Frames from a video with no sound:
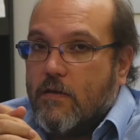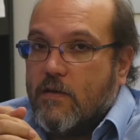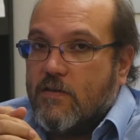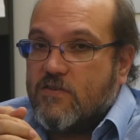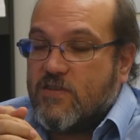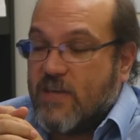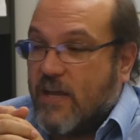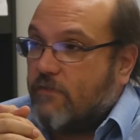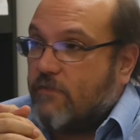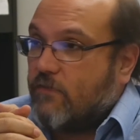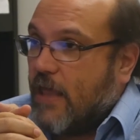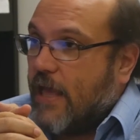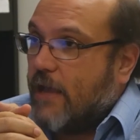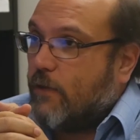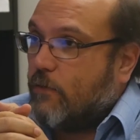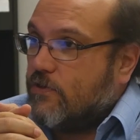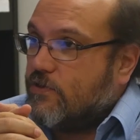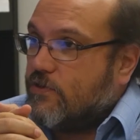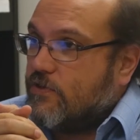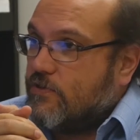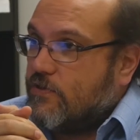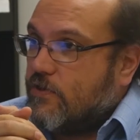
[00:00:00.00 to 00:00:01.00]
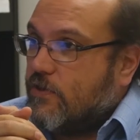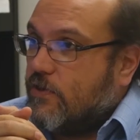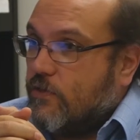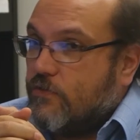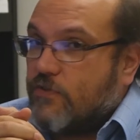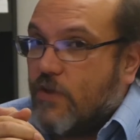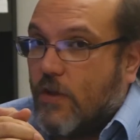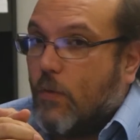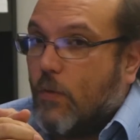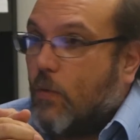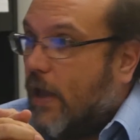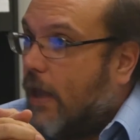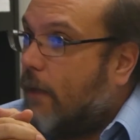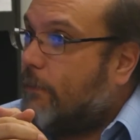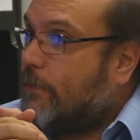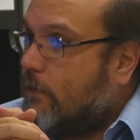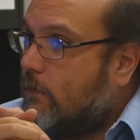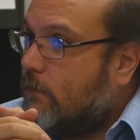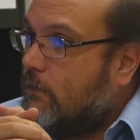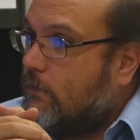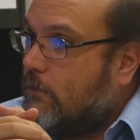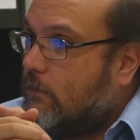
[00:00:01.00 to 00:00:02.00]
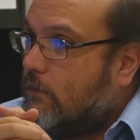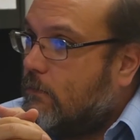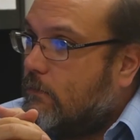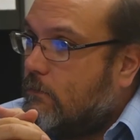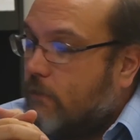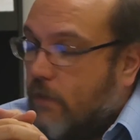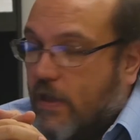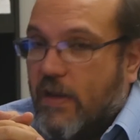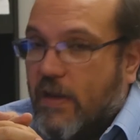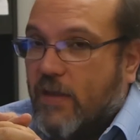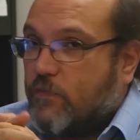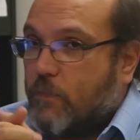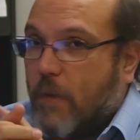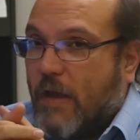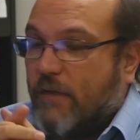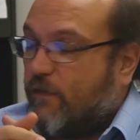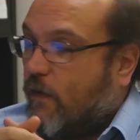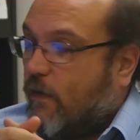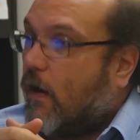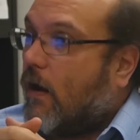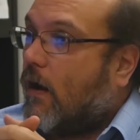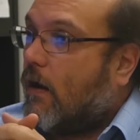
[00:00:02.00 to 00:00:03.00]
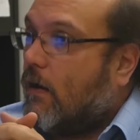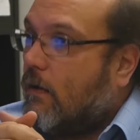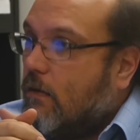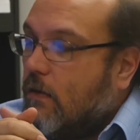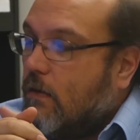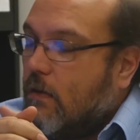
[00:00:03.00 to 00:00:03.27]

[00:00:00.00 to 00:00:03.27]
set of languages in use on the web. It is by far.